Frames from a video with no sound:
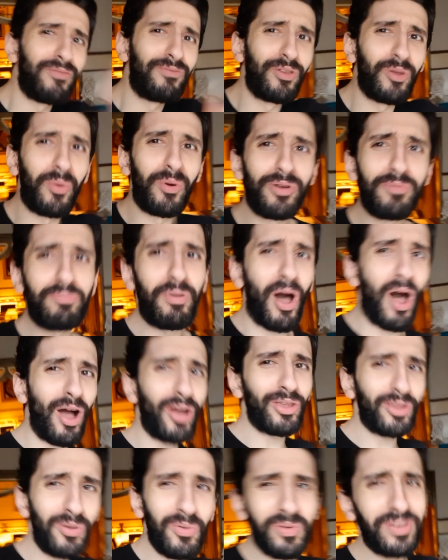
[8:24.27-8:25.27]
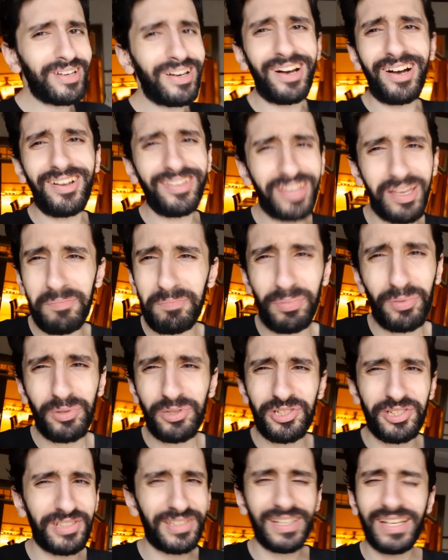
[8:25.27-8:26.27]
viewers, pog you, you know, all that
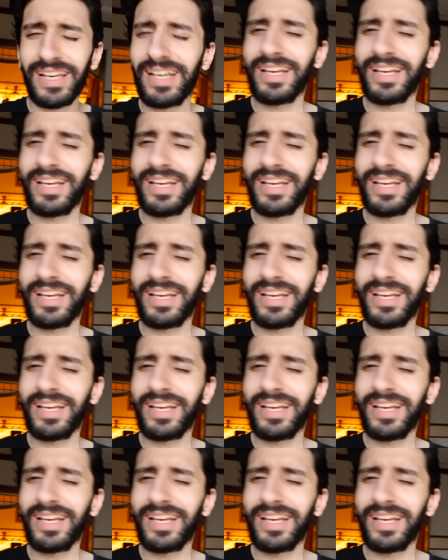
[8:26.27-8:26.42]
bullshit.